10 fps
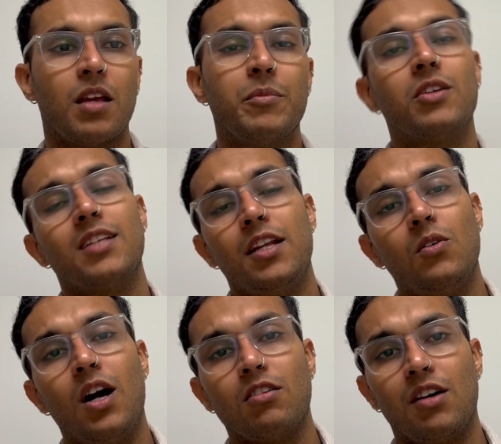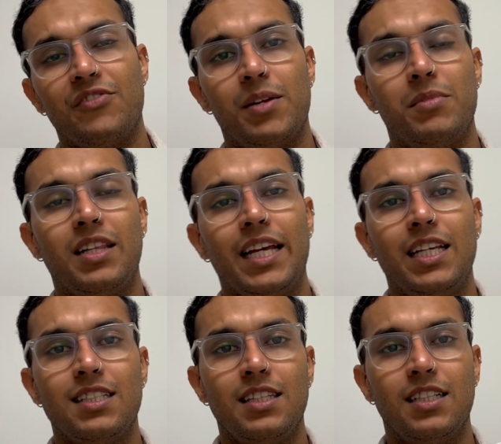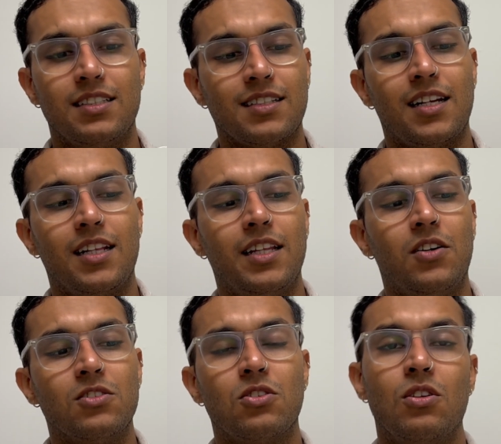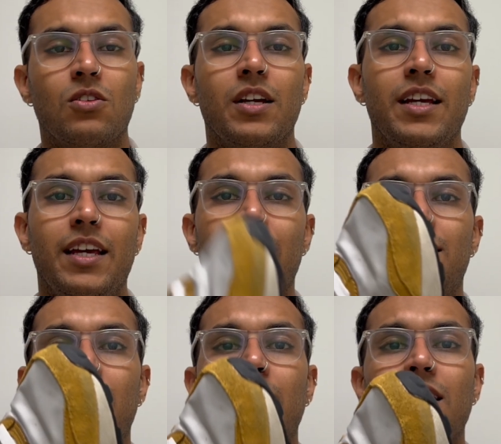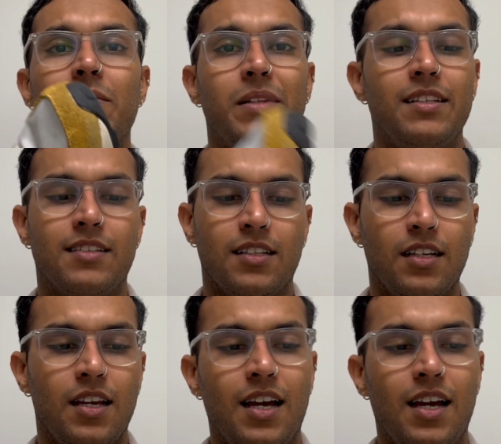because I know how comfortable Nike sneakers are and they also look aesthetically pleasing